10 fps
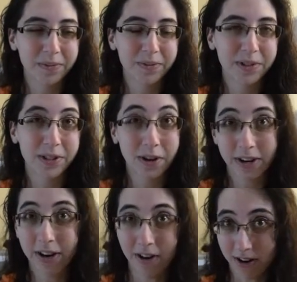
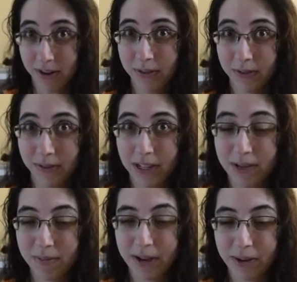starting off
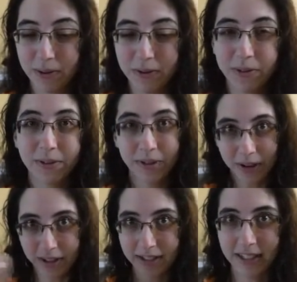in my whole
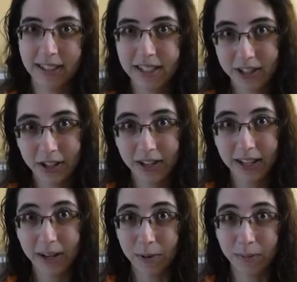artistic
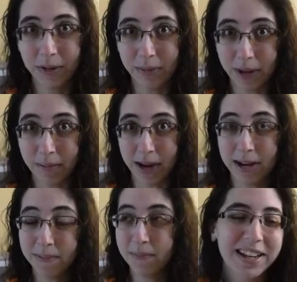journey, it would be my mom,